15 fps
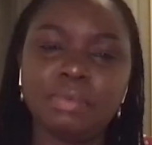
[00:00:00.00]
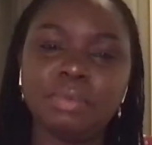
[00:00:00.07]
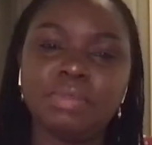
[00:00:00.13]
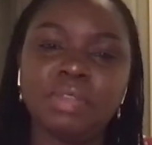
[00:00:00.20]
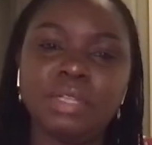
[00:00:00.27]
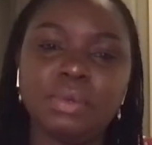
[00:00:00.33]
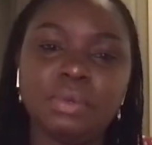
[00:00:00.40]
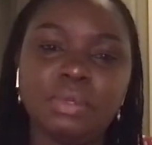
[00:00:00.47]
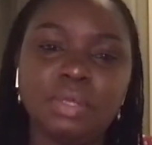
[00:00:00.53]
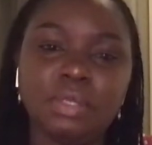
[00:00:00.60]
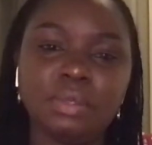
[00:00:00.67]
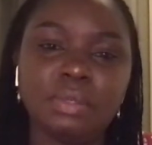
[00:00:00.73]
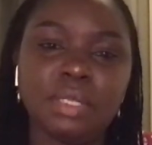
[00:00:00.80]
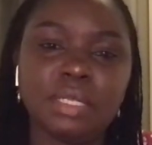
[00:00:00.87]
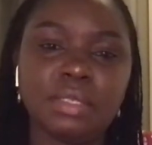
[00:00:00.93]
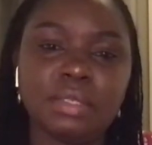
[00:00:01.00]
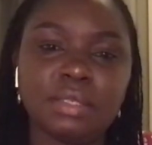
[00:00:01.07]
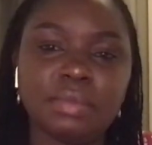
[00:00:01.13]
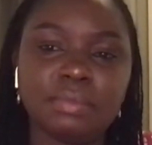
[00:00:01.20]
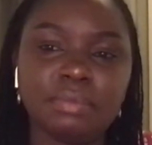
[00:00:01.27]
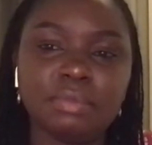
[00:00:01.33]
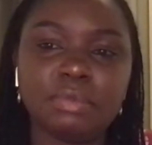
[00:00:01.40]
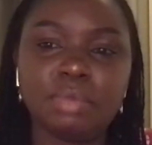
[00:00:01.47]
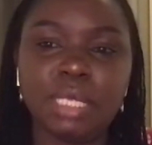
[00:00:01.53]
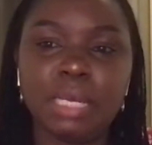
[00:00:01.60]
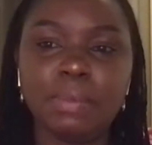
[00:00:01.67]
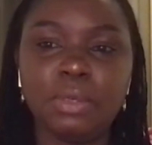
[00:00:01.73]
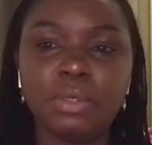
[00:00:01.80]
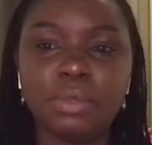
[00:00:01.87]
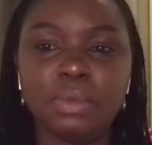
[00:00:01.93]
very good to just be
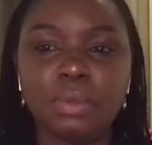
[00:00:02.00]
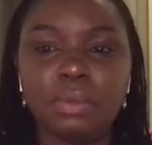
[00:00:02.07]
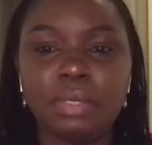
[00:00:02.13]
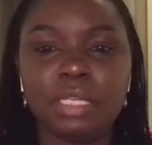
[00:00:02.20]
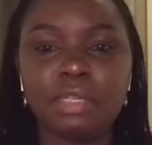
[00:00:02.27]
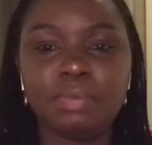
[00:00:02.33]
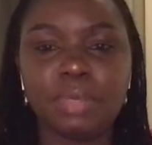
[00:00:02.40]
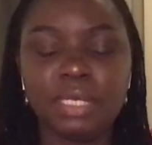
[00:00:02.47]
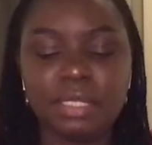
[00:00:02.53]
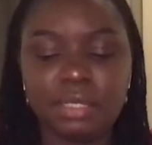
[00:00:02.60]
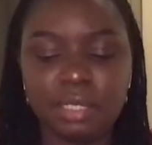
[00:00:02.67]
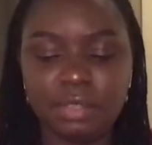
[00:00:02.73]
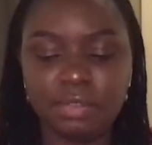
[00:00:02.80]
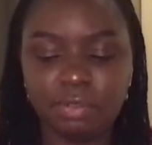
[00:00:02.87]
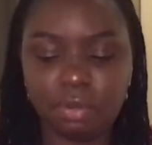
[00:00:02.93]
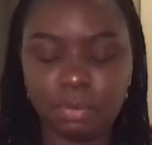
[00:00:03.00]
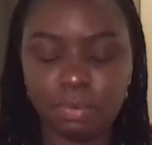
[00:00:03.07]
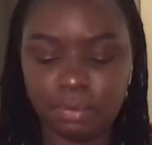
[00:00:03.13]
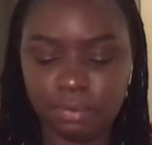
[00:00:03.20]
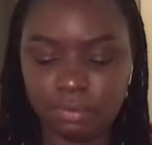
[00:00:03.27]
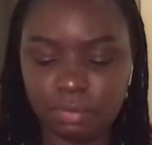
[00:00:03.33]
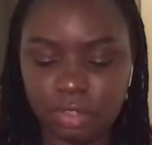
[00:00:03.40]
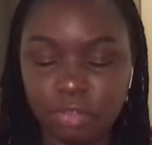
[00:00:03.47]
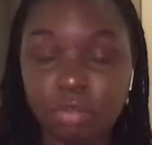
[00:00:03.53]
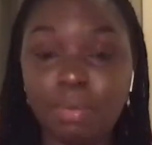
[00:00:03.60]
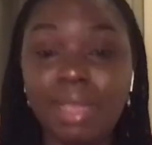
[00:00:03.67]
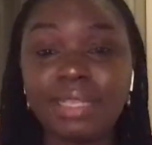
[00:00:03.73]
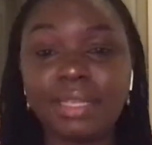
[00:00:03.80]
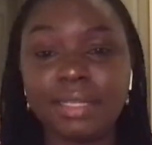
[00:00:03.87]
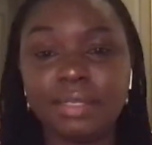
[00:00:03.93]
able to get medicine from your
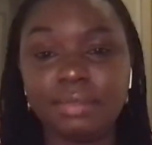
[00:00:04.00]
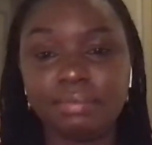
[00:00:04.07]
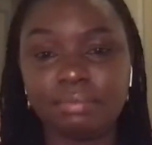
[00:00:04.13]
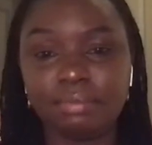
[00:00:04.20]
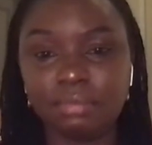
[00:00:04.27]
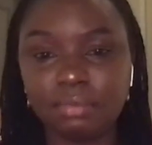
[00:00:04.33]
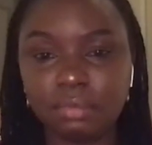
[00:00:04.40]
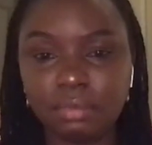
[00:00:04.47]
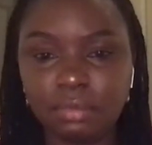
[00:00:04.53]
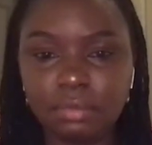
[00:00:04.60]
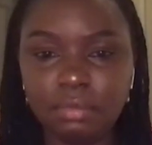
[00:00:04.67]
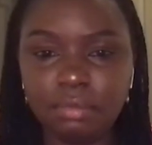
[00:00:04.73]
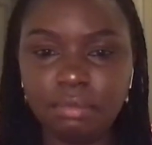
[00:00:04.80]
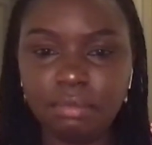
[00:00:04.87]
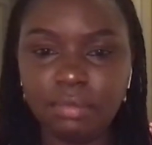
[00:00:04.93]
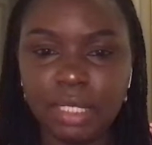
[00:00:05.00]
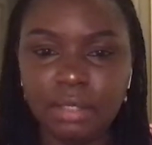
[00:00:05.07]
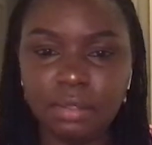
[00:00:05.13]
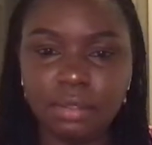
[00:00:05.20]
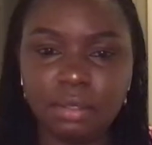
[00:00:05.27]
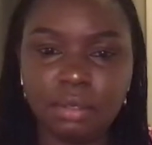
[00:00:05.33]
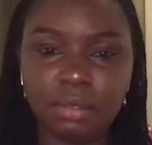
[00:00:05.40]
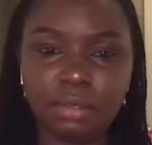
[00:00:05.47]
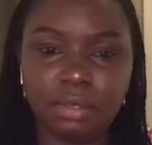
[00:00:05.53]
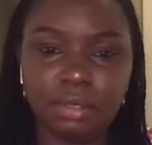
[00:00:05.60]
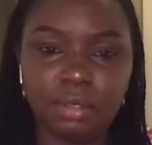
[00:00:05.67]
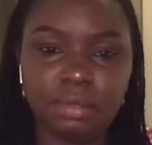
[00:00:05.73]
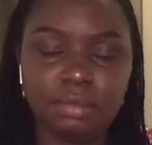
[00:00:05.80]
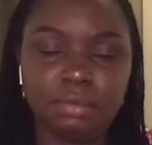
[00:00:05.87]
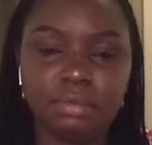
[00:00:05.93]
backyard,
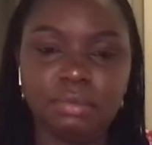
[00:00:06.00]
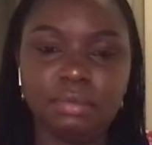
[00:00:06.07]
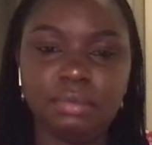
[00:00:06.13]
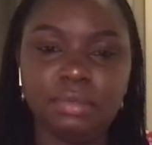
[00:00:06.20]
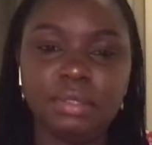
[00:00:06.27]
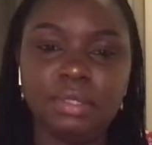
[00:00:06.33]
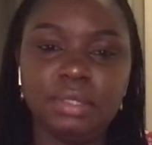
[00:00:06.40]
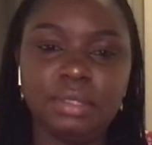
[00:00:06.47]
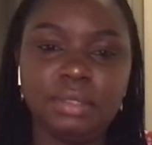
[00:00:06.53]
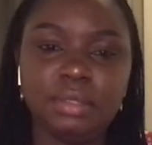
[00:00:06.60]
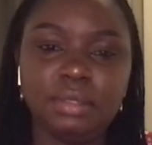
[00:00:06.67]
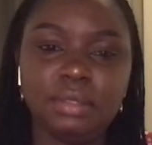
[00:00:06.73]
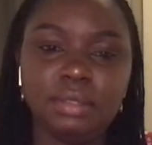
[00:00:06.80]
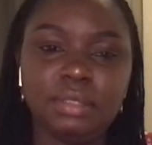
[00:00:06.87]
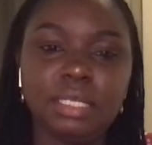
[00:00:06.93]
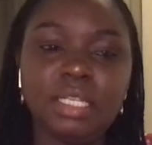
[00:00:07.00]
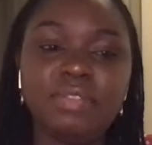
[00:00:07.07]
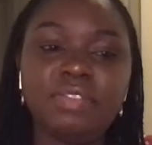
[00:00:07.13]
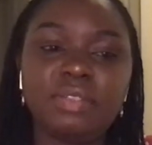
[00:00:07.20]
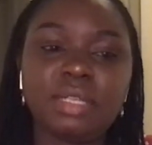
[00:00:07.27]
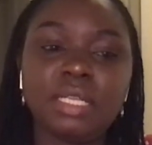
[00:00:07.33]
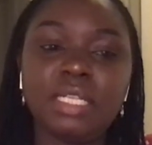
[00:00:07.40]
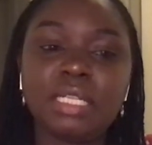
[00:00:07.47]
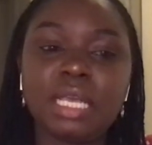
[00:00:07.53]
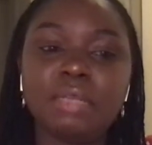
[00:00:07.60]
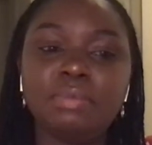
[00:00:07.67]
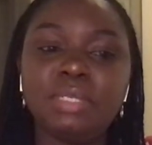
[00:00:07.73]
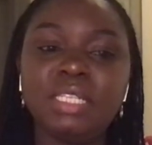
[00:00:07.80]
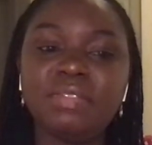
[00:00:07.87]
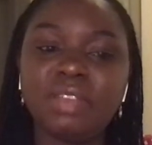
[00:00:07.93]
or yeah, if it
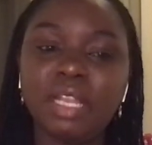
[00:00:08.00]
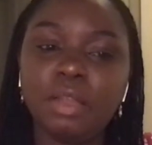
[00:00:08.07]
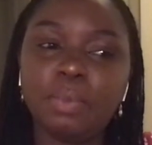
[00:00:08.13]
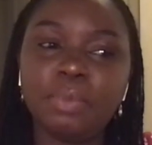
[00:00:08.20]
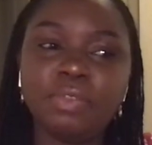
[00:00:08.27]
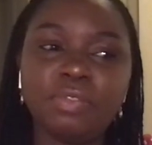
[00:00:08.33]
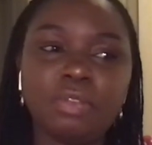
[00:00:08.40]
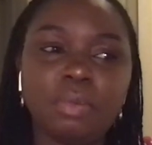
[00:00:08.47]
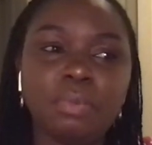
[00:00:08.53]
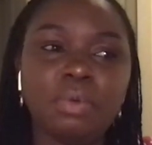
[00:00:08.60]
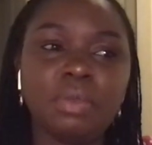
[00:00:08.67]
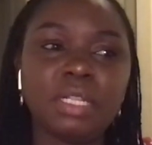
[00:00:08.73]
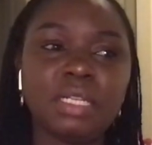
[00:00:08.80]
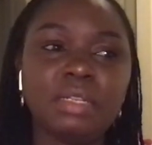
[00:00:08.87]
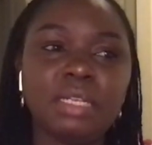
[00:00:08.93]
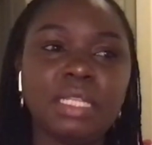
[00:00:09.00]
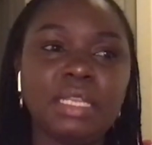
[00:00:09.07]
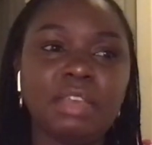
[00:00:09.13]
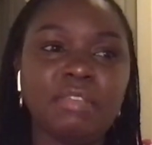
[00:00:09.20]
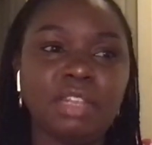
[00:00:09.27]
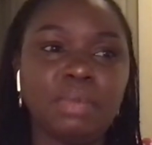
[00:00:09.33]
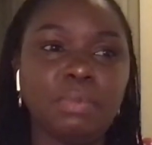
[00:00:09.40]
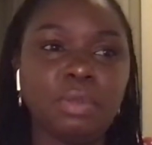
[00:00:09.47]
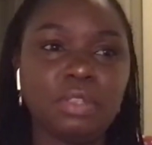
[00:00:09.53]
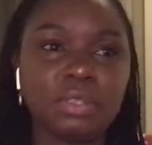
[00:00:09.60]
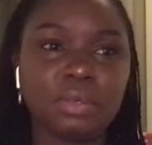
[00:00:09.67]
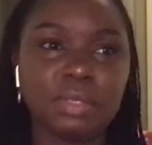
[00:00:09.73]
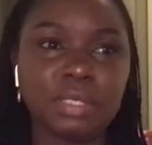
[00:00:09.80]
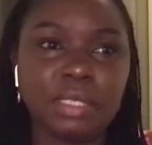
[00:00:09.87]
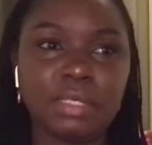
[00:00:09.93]
can be developed from readily available
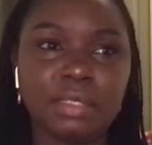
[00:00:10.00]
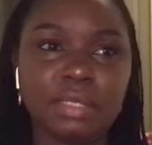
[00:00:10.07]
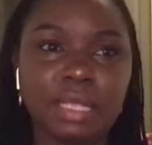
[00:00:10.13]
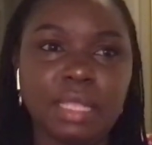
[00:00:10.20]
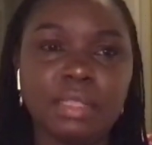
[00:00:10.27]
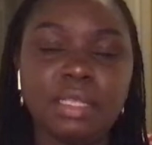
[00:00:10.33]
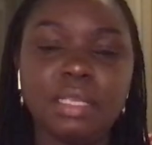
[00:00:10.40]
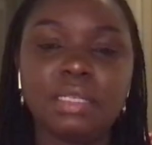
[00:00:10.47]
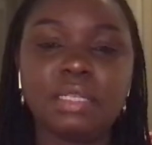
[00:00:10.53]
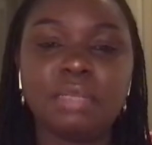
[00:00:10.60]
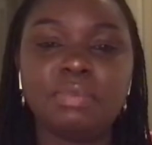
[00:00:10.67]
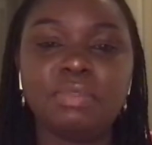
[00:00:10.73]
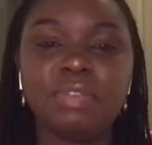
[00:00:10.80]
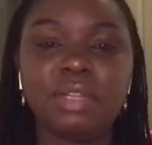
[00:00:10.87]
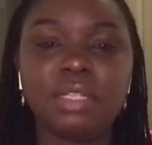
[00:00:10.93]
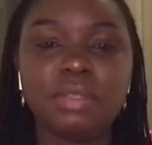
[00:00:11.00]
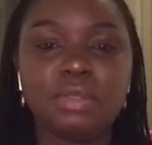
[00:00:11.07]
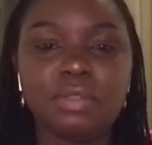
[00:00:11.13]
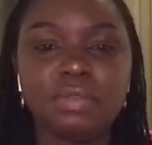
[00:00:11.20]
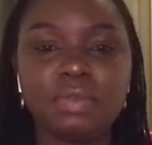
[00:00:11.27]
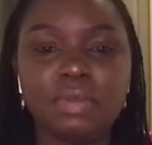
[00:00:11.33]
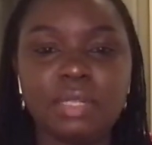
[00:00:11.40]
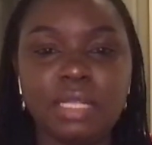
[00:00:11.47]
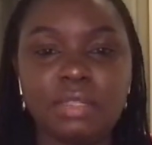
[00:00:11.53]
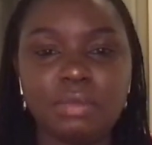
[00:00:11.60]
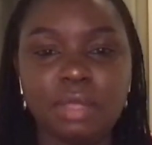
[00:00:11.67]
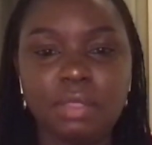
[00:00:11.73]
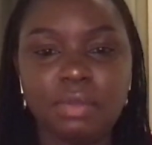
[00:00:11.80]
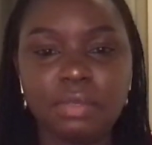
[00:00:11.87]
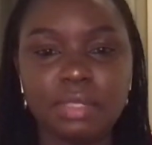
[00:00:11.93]
sources, I think it can be very useful. Yeah, so
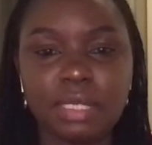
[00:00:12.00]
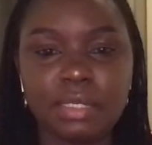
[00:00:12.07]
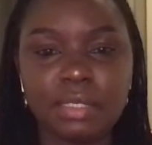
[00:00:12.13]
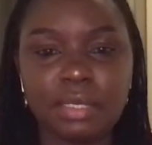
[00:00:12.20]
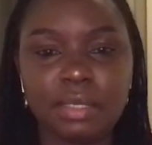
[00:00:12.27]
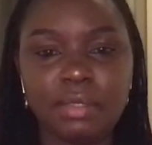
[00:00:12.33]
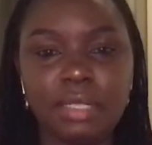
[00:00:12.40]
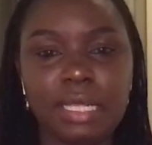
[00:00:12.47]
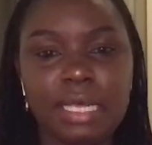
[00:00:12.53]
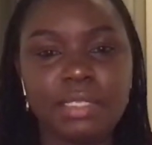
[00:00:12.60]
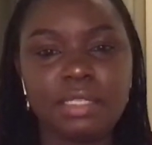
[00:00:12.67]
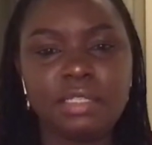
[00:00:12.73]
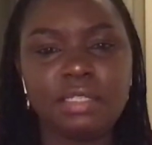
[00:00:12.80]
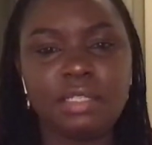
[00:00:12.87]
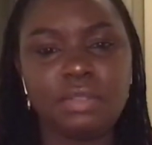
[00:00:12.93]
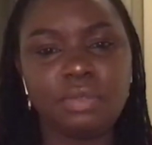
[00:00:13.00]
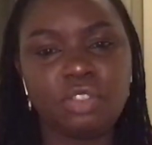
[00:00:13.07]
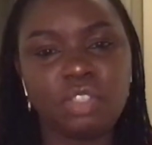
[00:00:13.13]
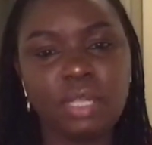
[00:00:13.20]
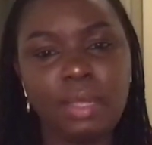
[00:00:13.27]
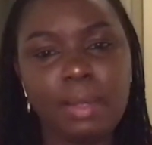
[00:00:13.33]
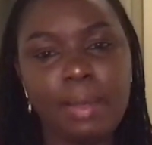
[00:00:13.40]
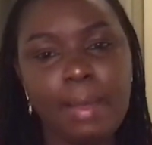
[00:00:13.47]
I thought that I just needed to share.